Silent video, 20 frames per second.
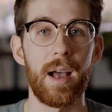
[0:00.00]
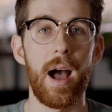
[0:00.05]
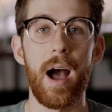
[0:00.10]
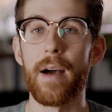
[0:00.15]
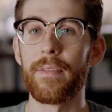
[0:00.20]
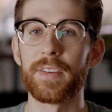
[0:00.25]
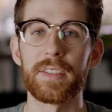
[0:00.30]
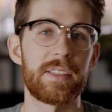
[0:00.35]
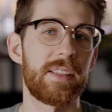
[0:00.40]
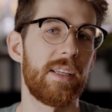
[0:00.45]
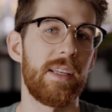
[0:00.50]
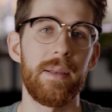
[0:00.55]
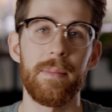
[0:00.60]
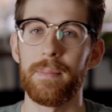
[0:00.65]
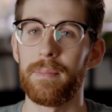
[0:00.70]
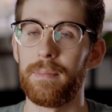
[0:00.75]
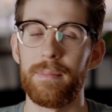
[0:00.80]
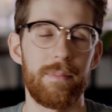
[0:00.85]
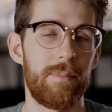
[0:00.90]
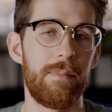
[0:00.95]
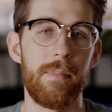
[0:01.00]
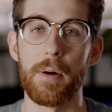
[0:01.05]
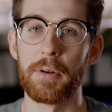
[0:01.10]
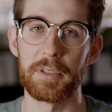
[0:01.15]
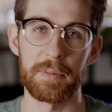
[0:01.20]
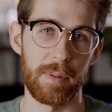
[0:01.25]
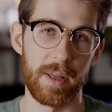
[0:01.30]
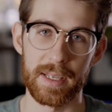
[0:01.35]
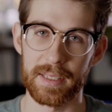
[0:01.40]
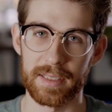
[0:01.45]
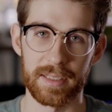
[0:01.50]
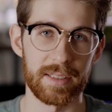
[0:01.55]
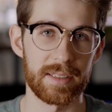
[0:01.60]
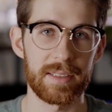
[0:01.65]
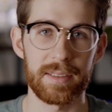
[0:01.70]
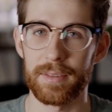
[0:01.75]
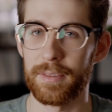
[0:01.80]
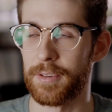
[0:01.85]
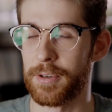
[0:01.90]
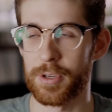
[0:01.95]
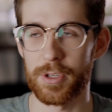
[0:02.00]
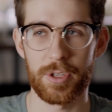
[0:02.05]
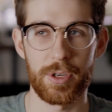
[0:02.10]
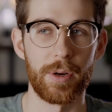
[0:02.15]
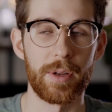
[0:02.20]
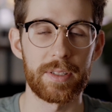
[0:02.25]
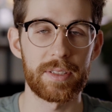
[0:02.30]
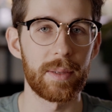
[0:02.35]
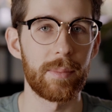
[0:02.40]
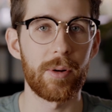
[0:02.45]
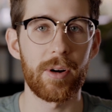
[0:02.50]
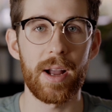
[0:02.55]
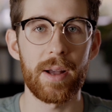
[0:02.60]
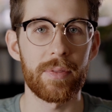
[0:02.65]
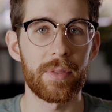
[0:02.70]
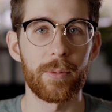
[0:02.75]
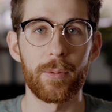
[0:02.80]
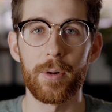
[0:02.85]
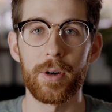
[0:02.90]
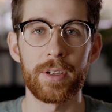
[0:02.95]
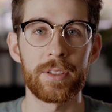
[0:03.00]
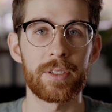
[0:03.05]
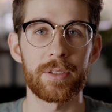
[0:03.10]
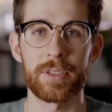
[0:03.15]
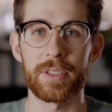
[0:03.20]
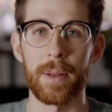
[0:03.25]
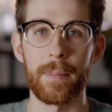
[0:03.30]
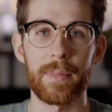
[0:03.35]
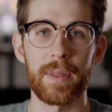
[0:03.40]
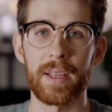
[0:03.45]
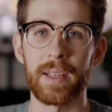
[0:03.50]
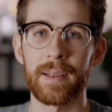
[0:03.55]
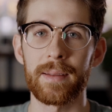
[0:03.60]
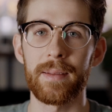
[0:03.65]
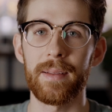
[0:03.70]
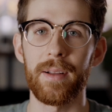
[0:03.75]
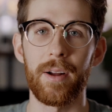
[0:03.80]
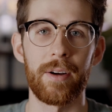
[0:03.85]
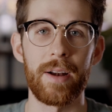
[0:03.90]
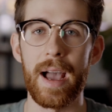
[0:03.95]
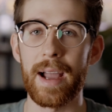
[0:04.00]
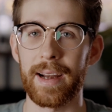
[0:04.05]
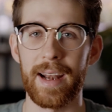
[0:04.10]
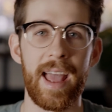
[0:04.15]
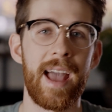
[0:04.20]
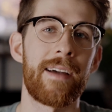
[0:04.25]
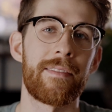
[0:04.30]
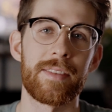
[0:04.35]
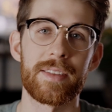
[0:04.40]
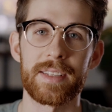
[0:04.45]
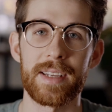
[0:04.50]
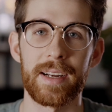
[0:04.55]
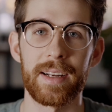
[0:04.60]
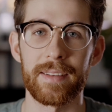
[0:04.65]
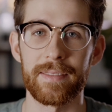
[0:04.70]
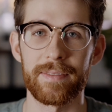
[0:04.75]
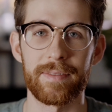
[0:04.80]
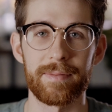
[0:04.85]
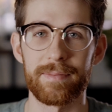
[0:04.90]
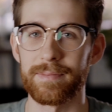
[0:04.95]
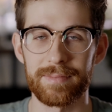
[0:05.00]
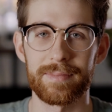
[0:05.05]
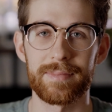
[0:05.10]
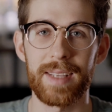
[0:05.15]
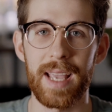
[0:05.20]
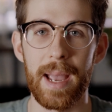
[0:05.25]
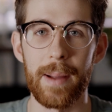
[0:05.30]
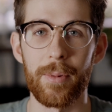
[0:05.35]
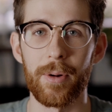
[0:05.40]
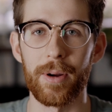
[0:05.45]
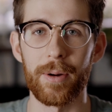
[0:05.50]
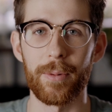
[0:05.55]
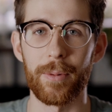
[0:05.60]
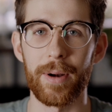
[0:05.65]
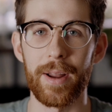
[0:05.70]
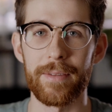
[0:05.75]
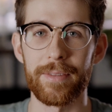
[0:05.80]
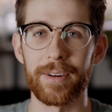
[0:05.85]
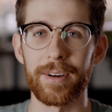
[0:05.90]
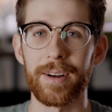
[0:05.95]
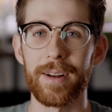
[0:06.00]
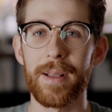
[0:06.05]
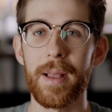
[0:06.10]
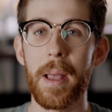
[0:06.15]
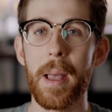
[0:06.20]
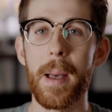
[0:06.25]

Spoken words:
Obviously, most places, if you're just shooting somewhere out in the woods or something, are not going to have this kind of camera or whatever.